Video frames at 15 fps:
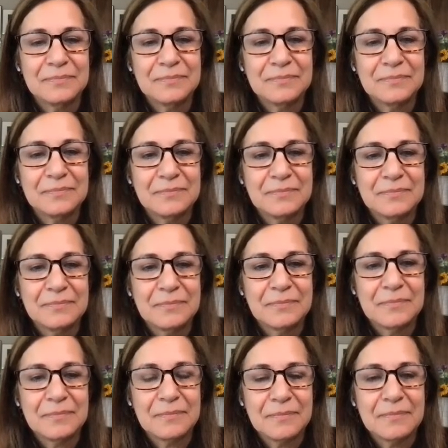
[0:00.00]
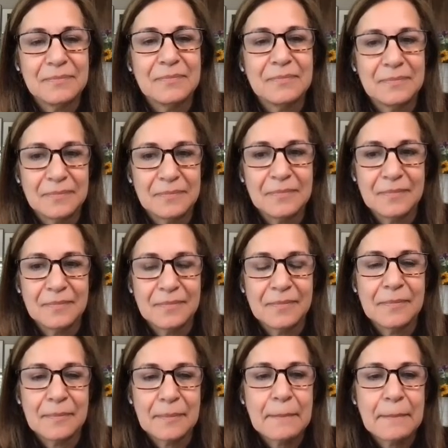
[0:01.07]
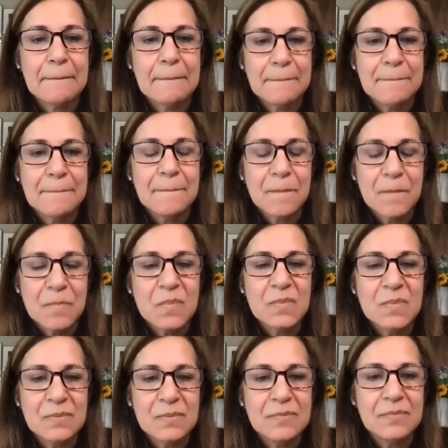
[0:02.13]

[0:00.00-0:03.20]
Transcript: (silent)